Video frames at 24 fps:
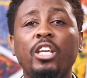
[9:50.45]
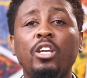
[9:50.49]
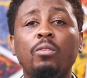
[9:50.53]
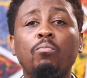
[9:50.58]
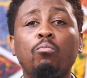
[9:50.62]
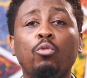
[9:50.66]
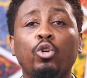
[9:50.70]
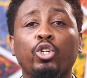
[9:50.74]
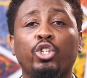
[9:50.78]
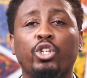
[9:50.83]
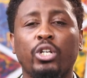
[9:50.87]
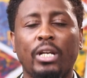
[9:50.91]

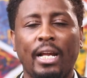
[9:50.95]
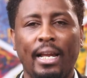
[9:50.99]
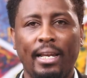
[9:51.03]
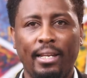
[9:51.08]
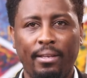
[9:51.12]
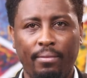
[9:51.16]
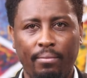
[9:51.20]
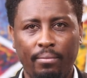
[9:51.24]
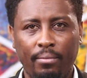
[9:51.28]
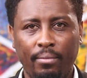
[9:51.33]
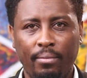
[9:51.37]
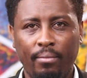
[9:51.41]
emotionally.
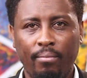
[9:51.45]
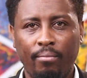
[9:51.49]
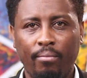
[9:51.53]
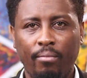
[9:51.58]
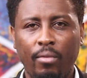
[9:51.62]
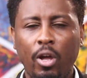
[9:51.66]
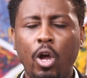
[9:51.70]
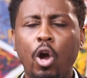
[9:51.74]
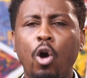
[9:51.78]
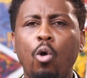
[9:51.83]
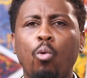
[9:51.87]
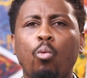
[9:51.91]

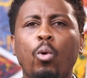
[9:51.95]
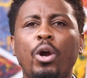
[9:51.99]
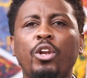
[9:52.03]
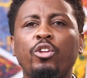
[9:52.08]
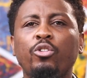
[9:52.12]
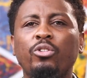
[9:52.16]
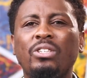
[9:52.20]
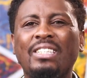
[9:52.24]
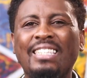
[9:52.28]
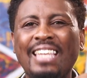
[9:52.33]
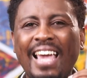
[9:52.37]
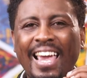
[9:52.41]
When you
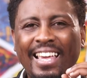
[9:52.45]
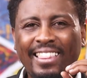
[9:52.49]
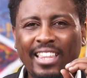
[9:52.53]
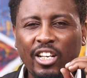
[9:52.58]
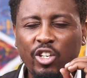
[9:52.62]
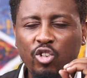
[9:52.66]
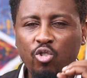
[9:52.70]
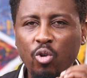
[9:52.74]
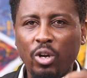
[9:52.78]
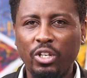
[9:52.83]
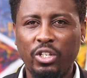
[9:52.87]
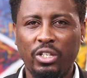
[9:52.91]
say
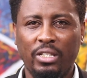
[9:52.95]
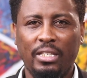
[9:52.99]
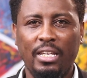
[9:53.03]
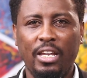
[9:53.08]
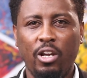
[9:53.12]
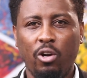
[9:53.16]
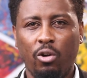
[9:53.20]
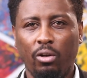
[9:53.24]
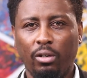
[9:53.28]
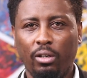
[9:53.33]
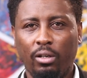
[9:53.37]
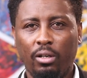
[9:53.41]
that you are
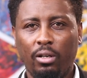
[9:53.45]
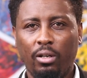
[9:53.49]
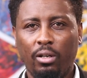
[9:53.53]
single